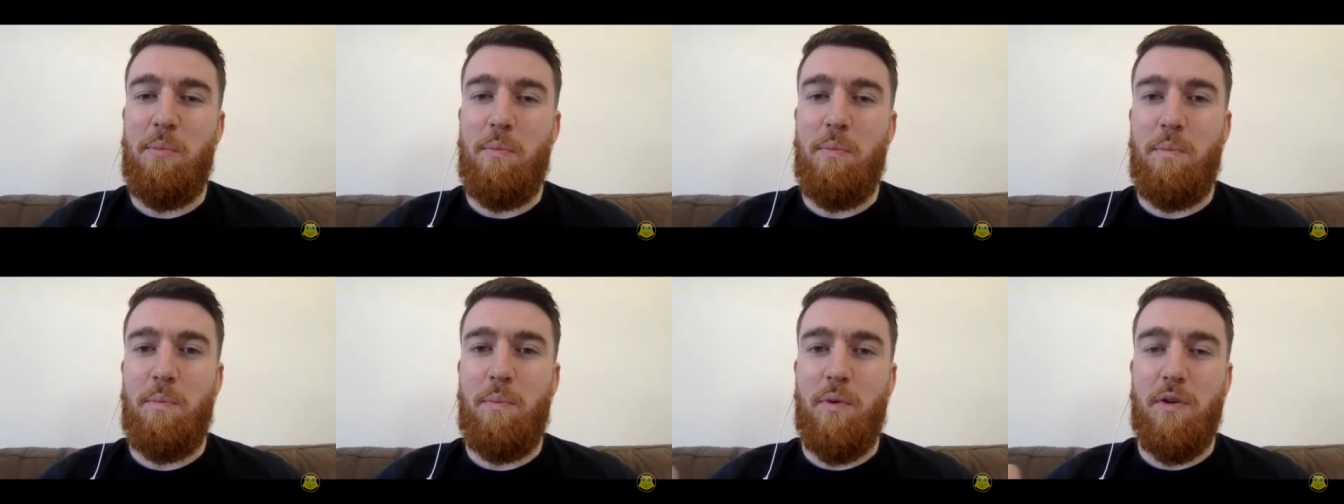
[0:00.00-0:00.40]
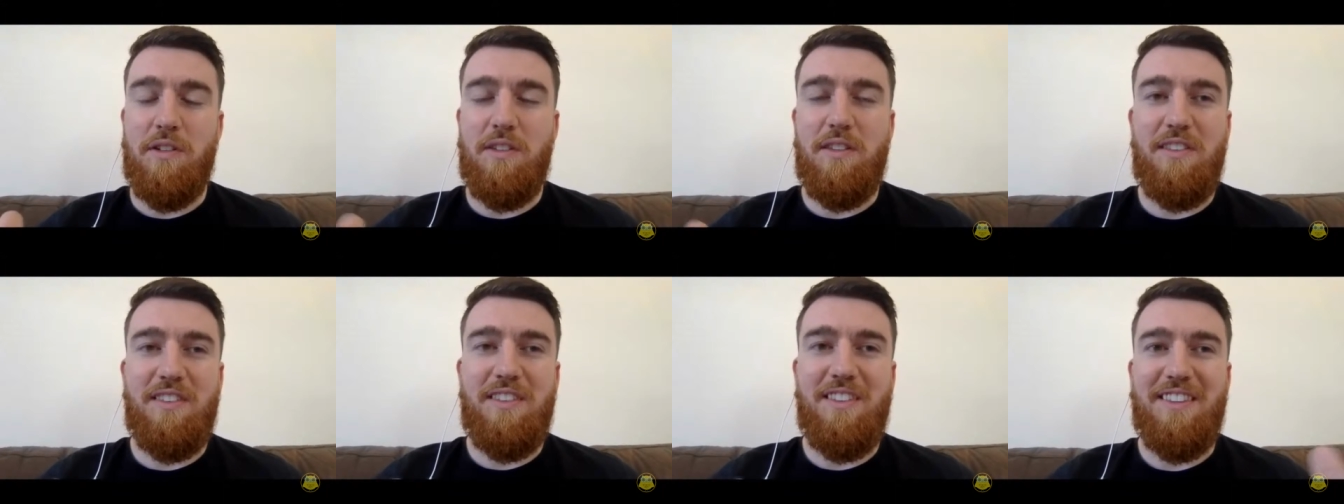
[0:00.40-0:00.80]
But
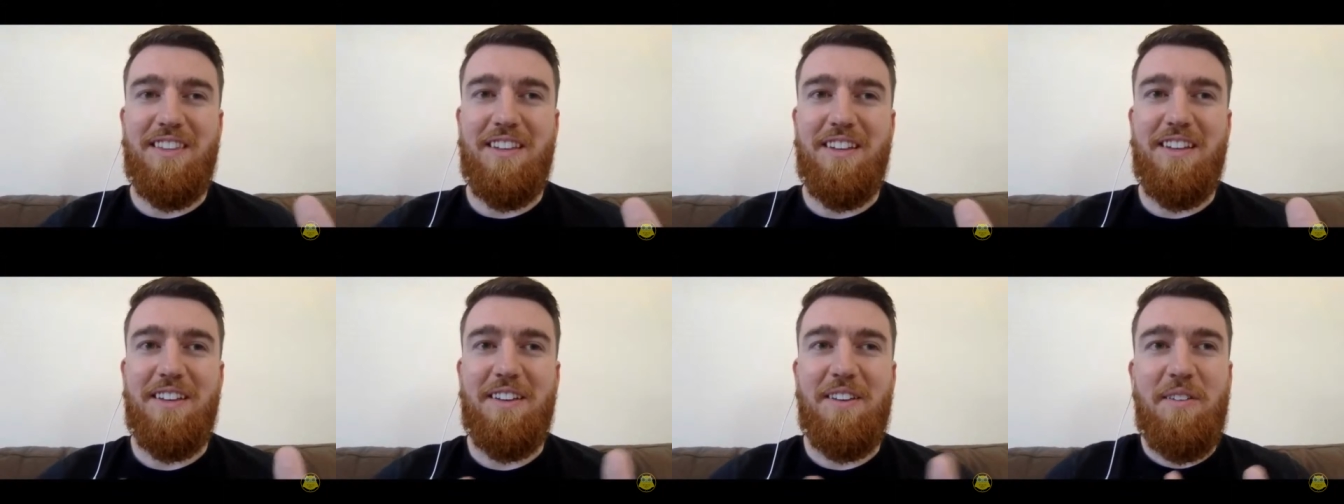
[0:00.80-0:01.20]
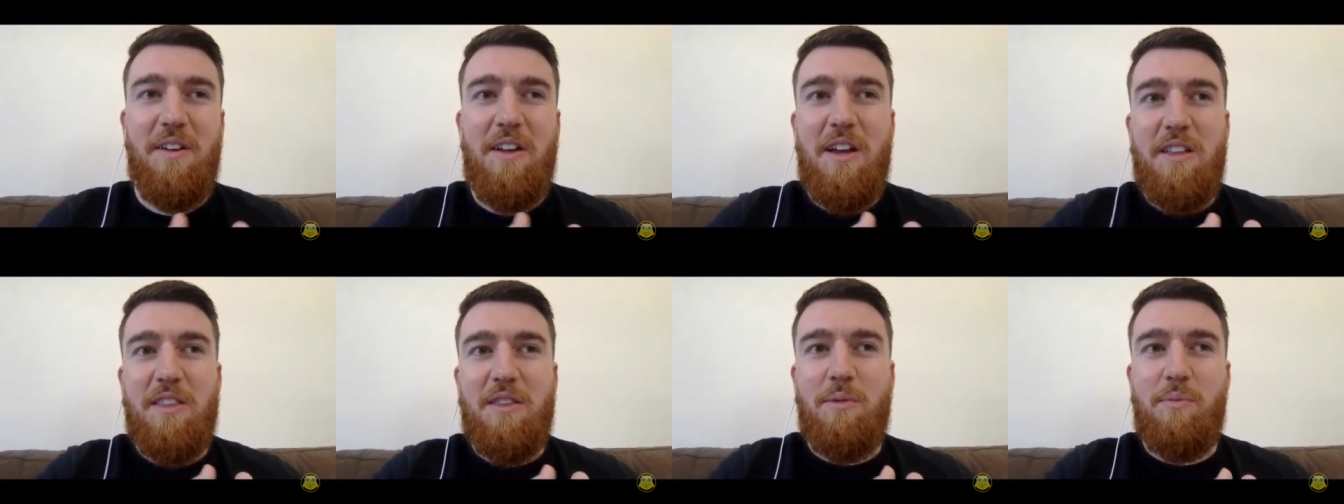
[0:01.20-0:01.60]
the,
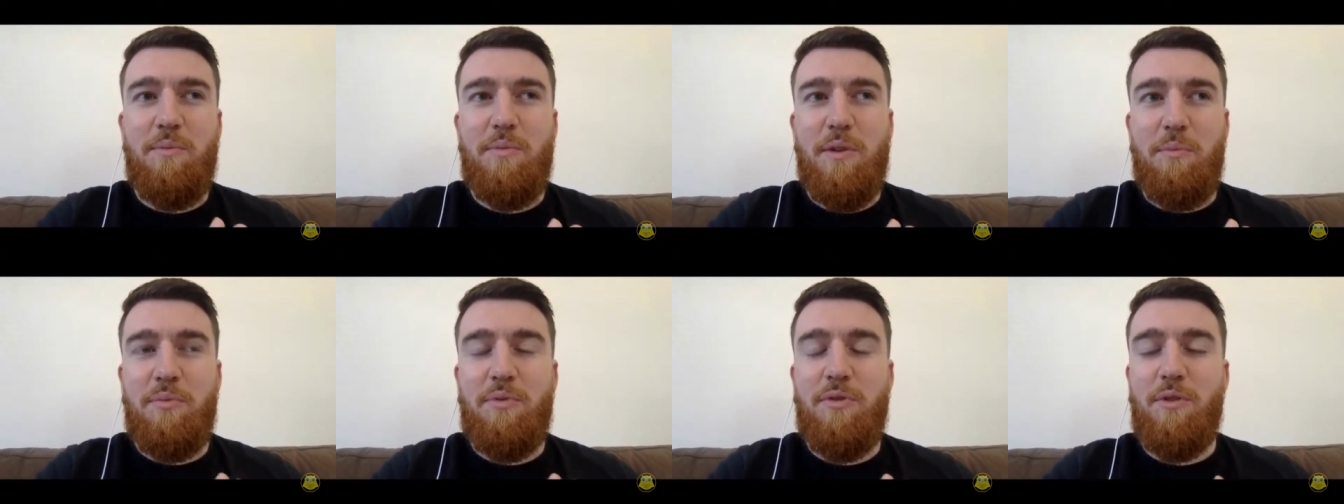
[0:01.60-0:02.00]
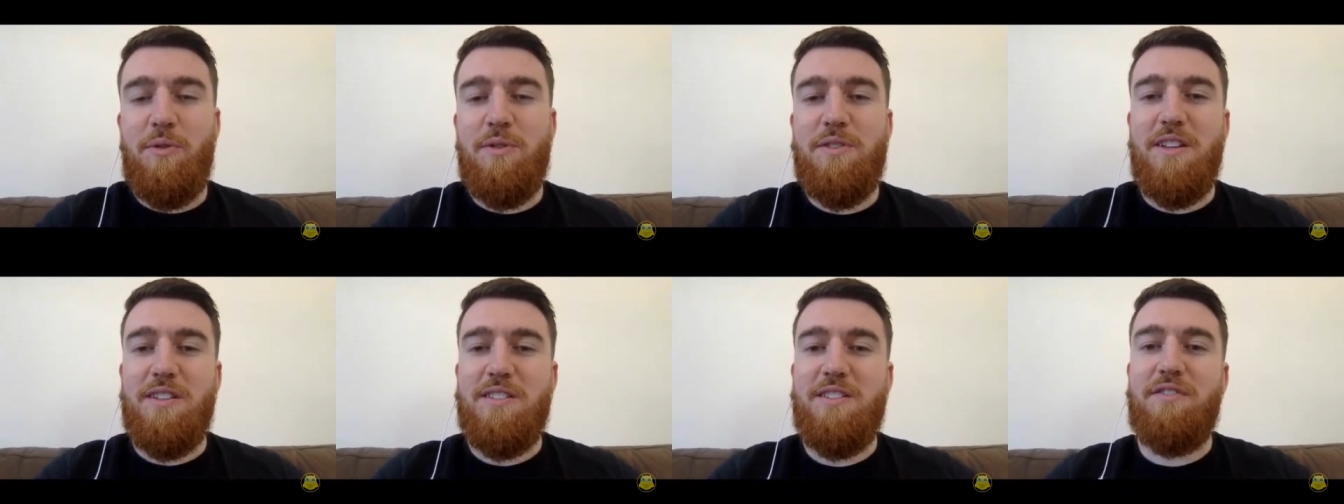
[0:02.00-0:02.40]
the, the
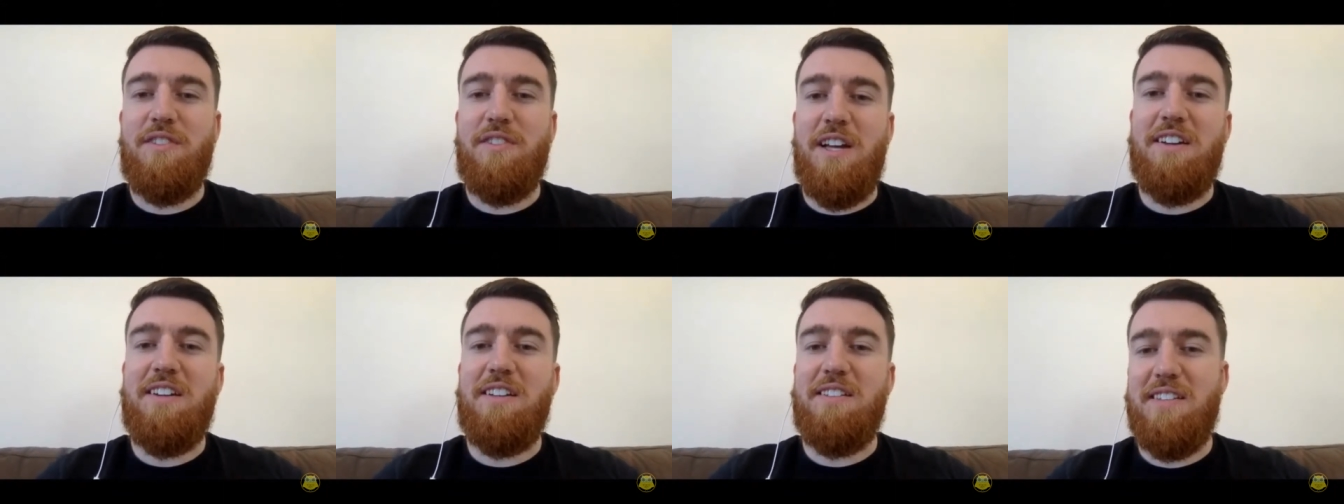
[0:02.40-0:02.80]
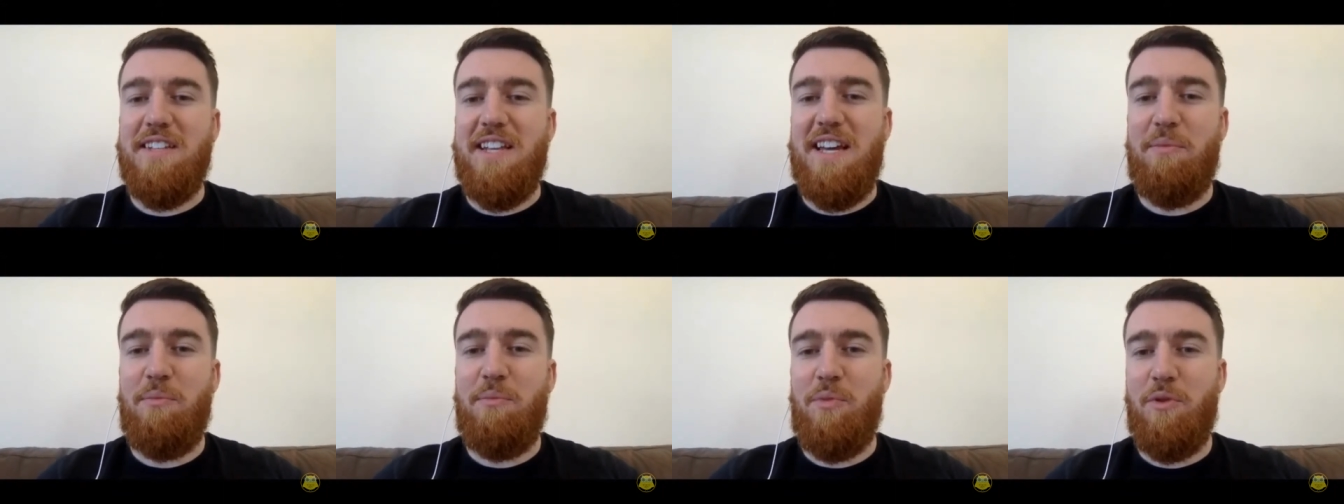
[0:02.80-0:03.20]
process of getting to
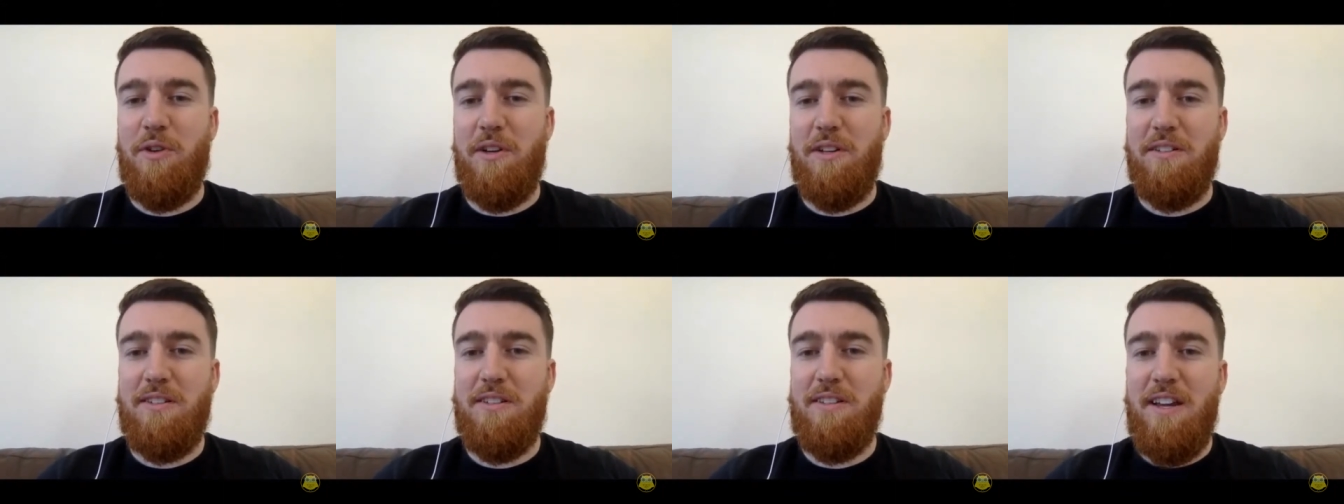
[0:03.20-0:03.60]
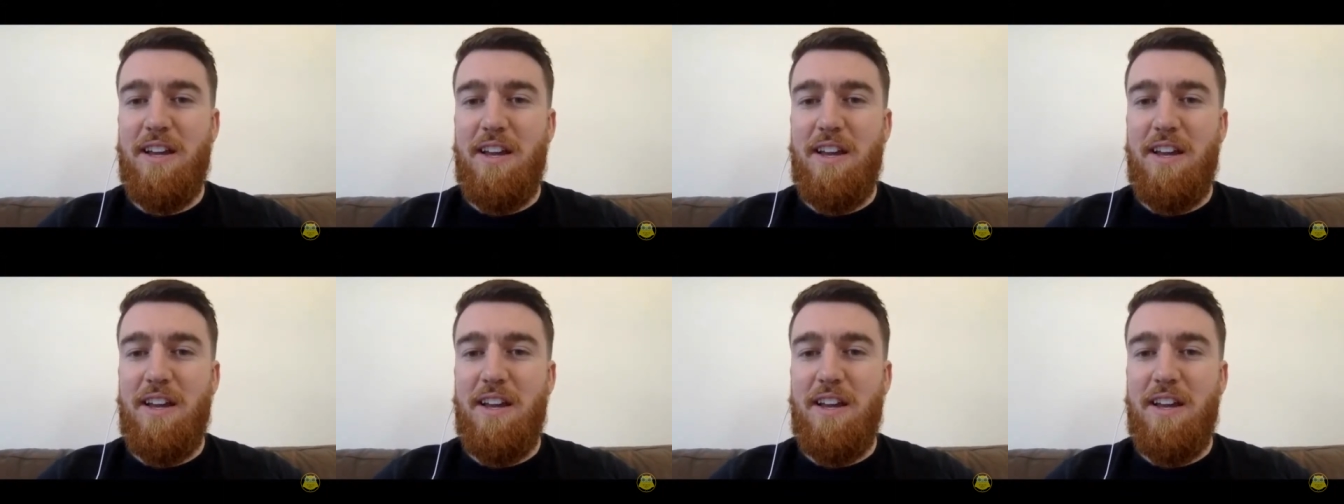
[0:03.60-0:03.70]
that point